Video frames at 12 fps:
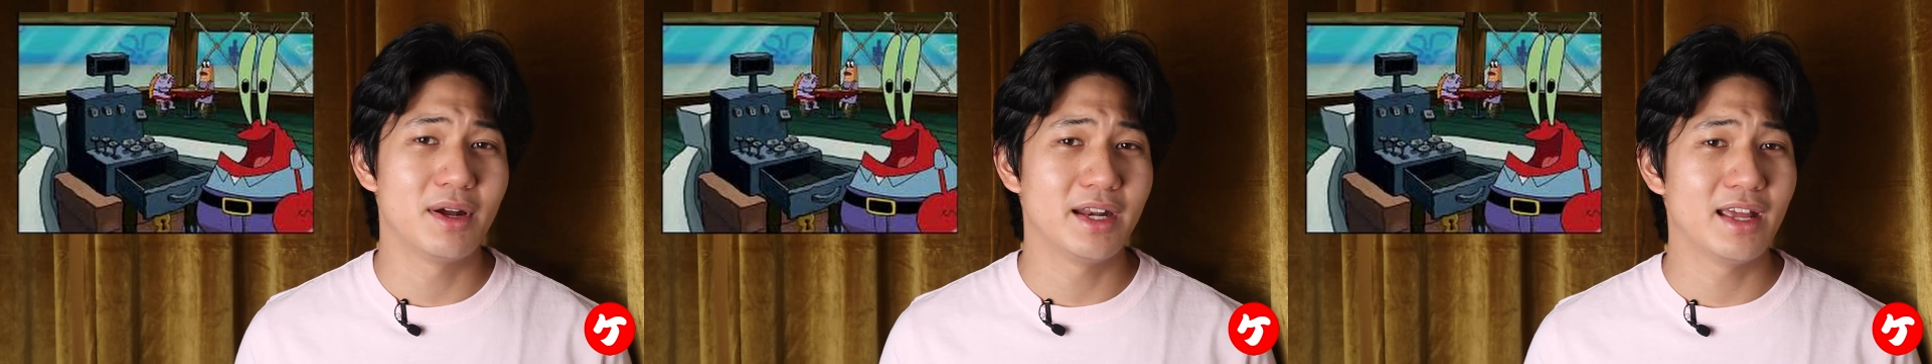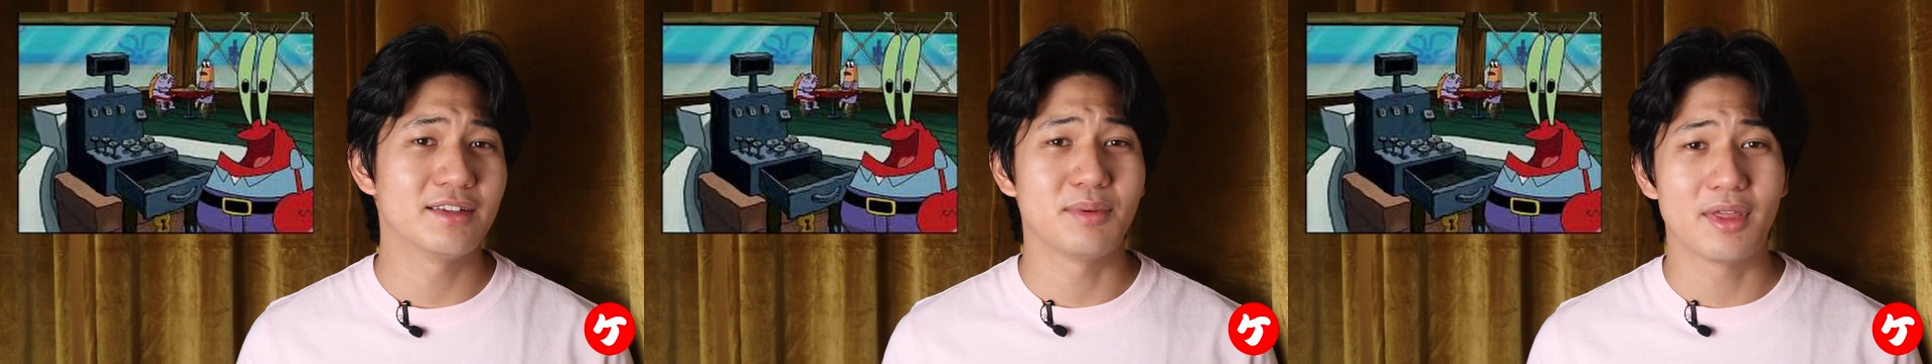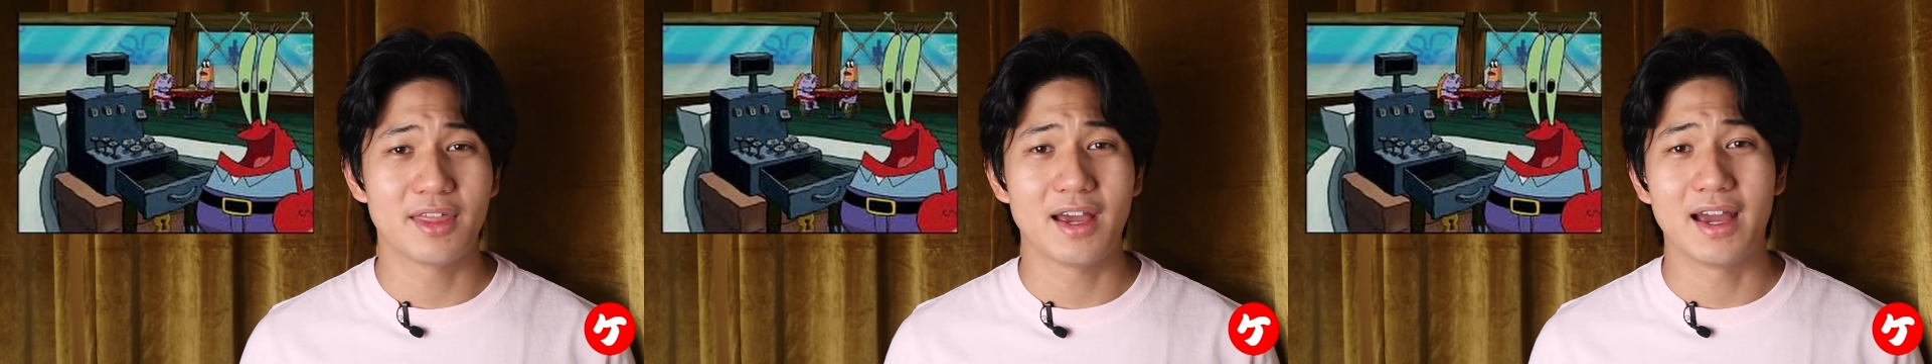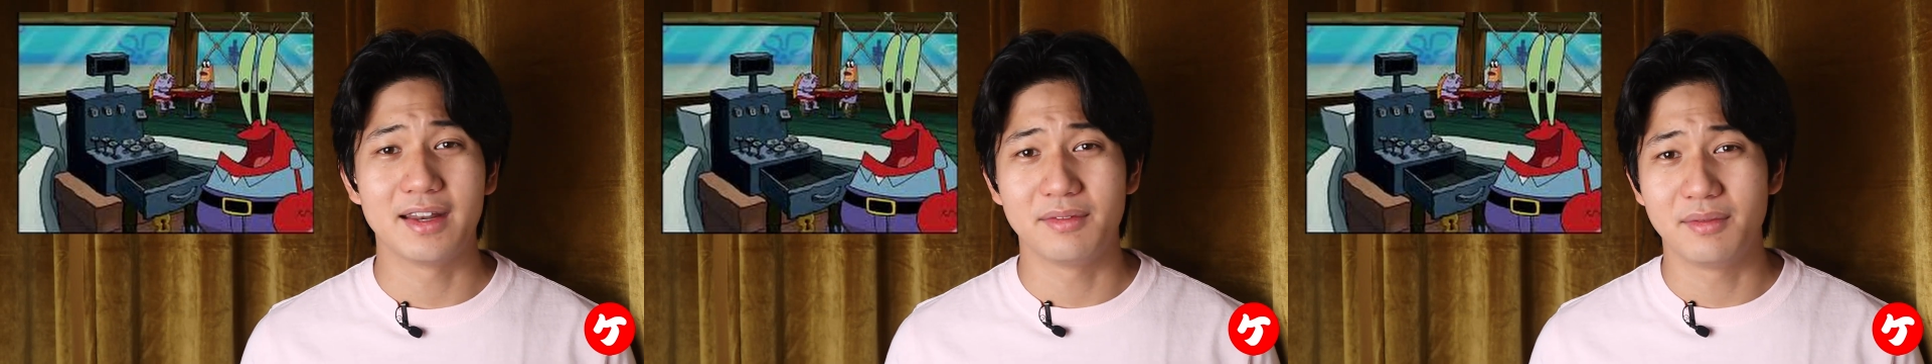money as we
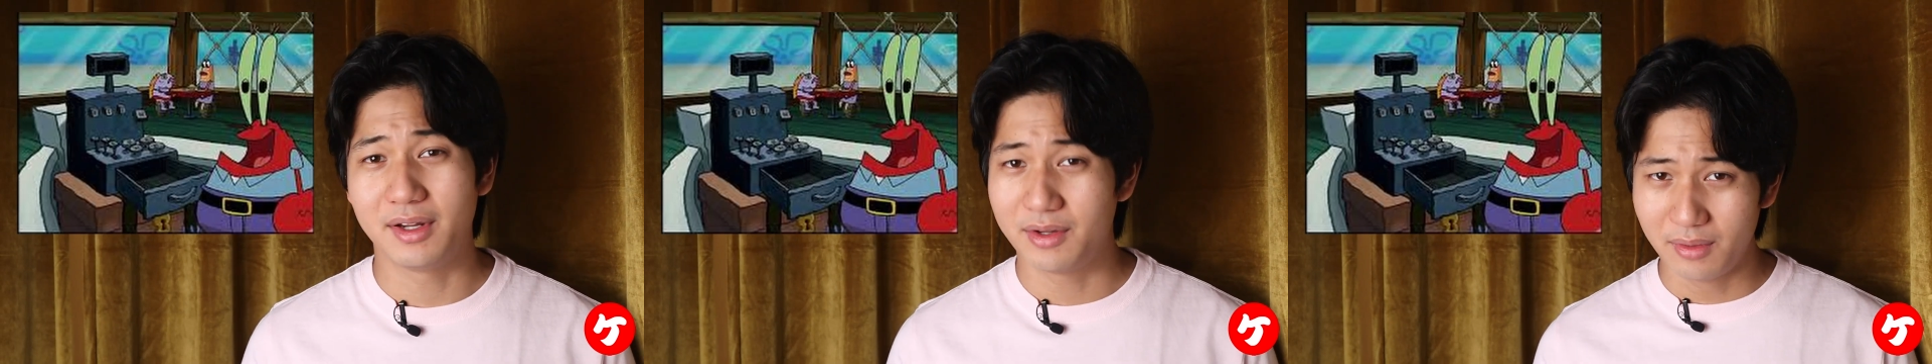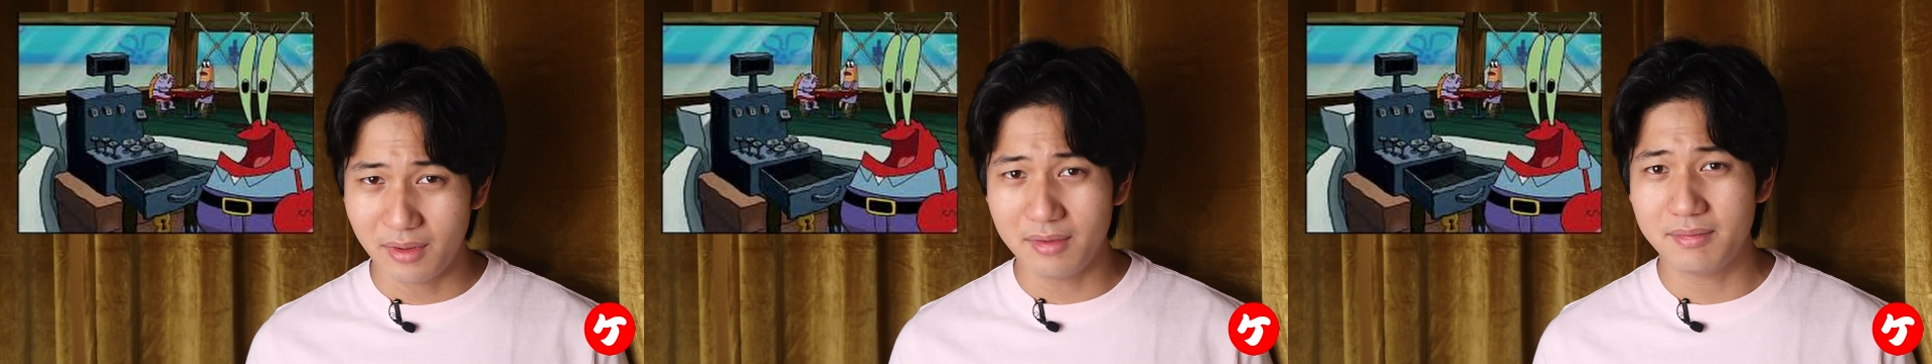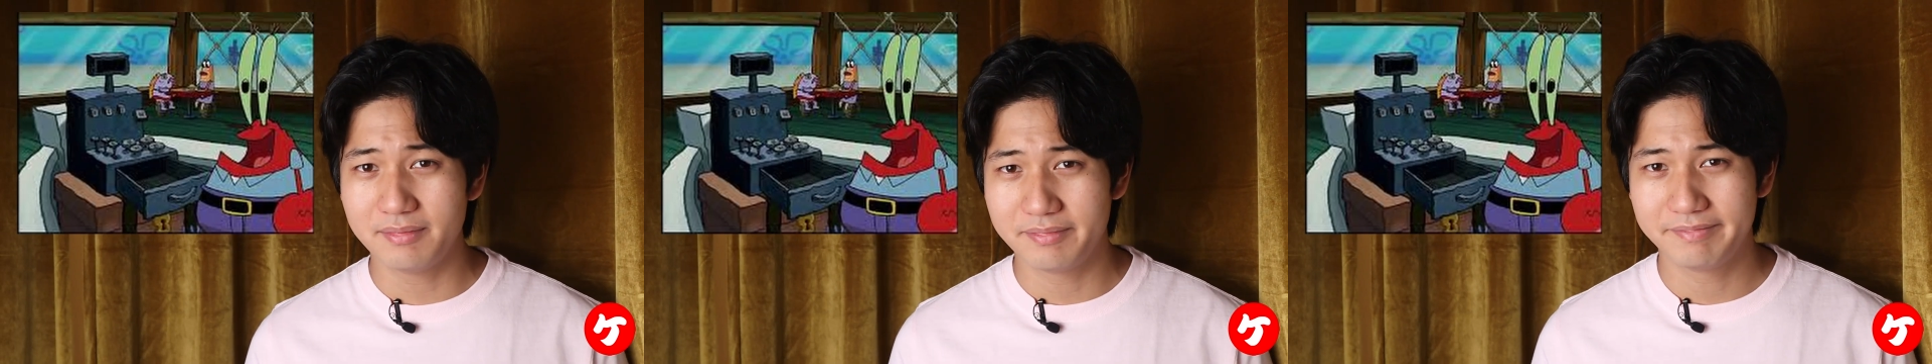thought. We cool?